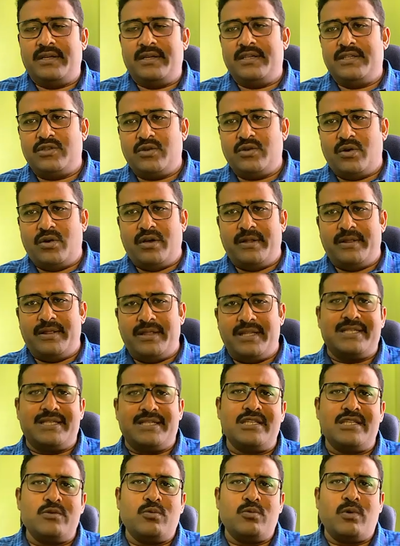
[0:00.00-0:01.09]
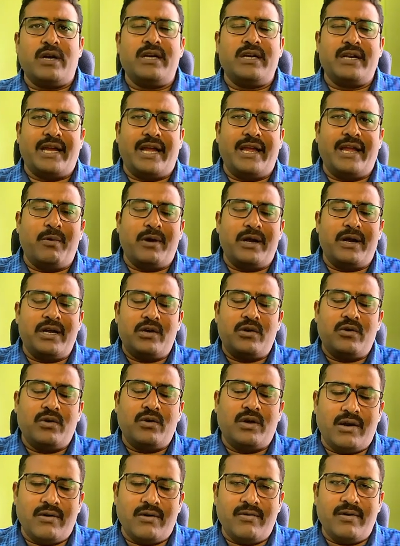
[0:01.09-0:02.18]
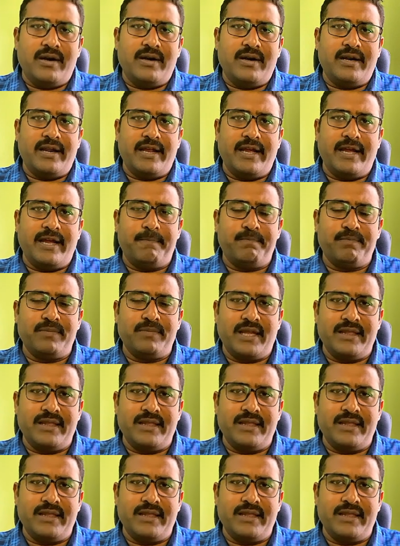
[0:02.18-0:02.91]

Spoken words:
So this is what I wanted to cover